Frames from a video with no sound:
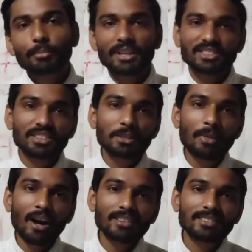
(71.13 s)
plus 3
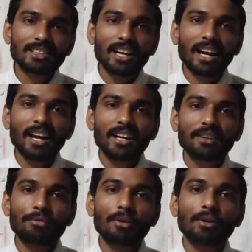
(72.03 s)
marks,
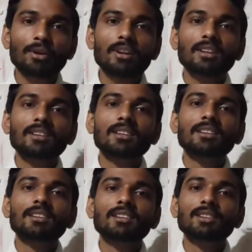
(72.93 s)
and for
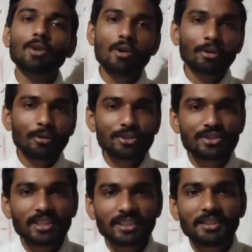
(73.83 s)
wrong
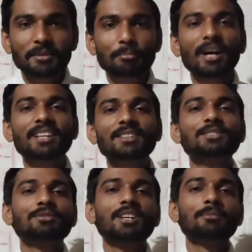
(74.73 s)
question
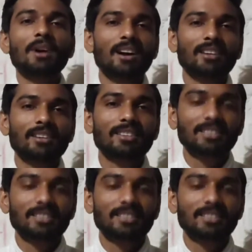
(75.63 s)
minus 1 mark.